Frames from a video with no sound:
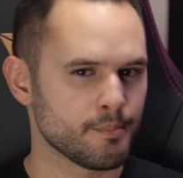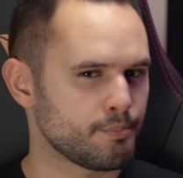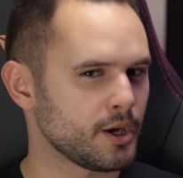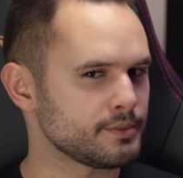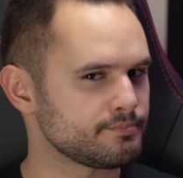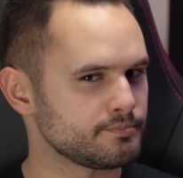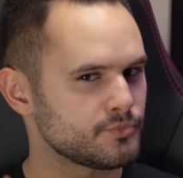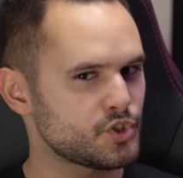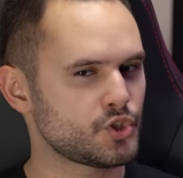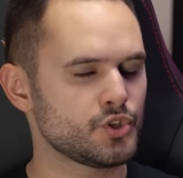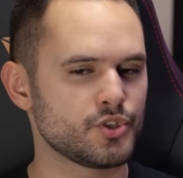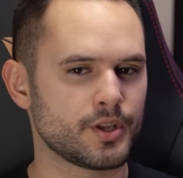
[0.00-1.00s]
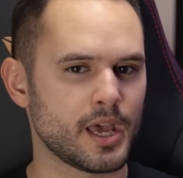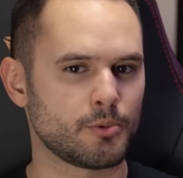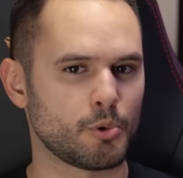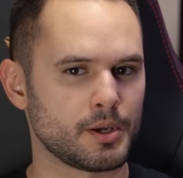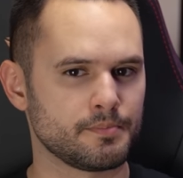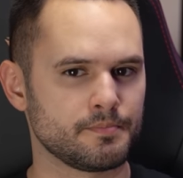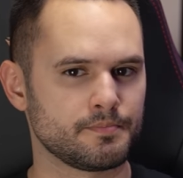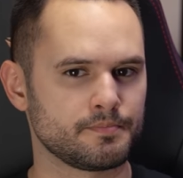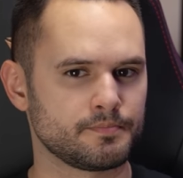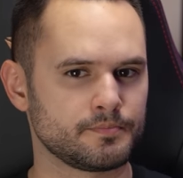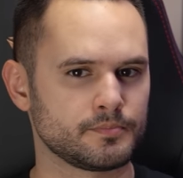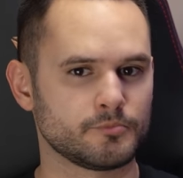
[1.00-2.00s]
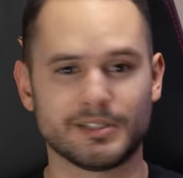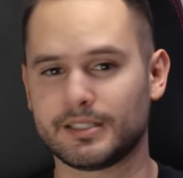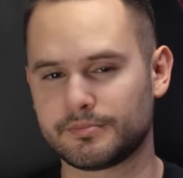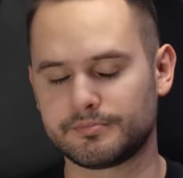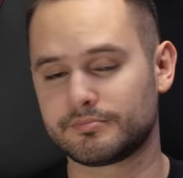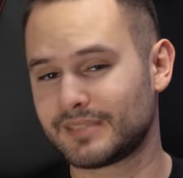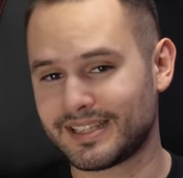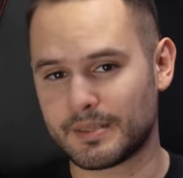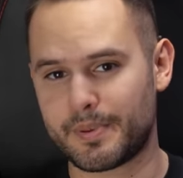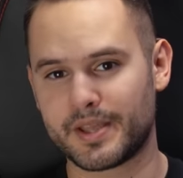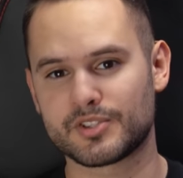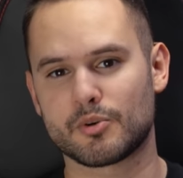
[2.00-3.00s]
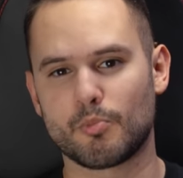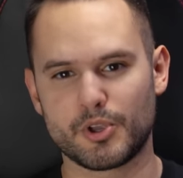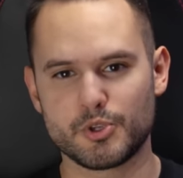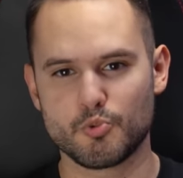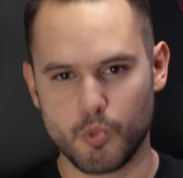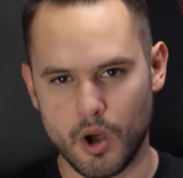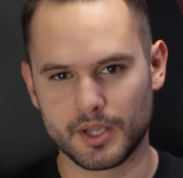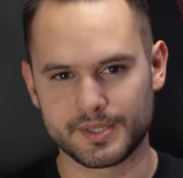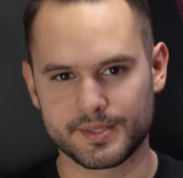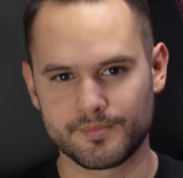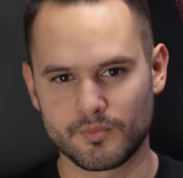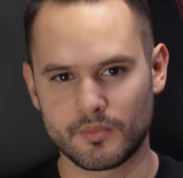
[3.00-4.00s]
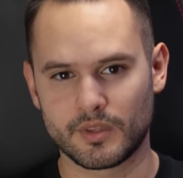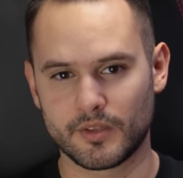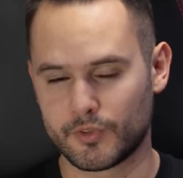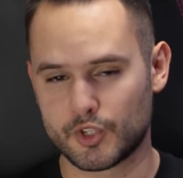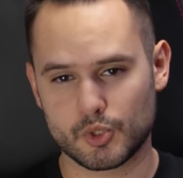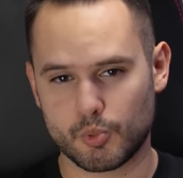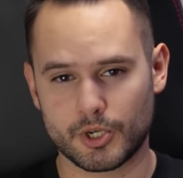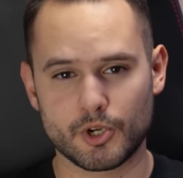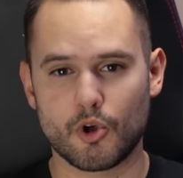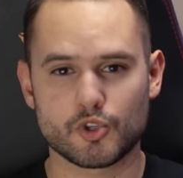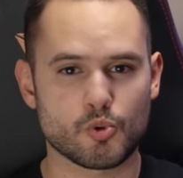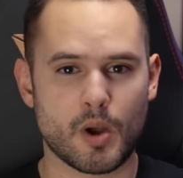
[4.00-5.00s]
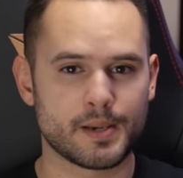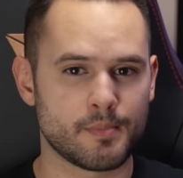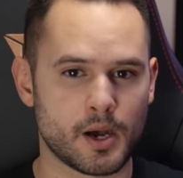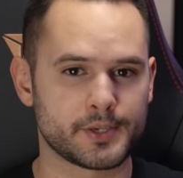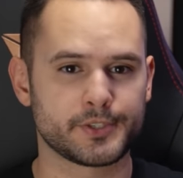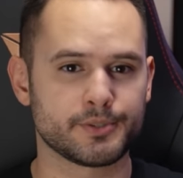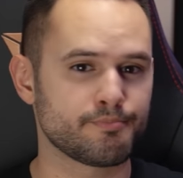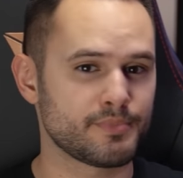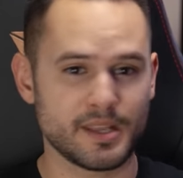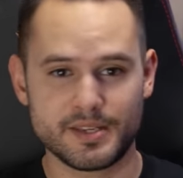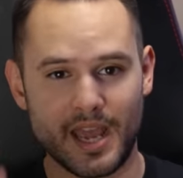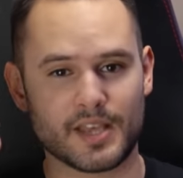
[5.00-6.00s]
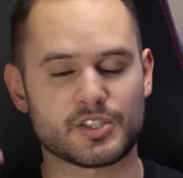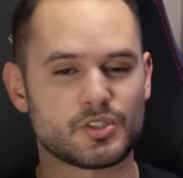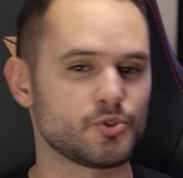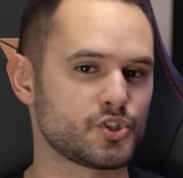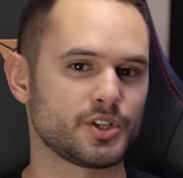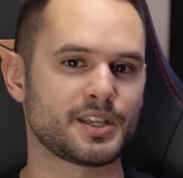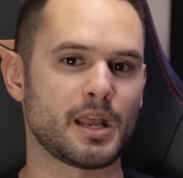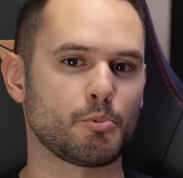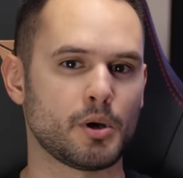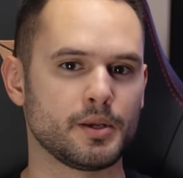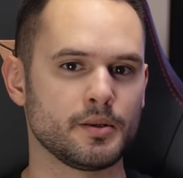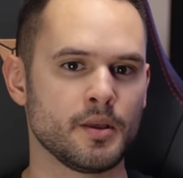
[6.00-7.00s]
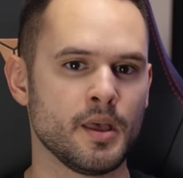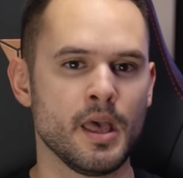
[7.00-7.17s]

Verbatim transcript: But should you get one? Well, that depends on what you want. If you just want an ultra-wide monitor, then yes, you should get one.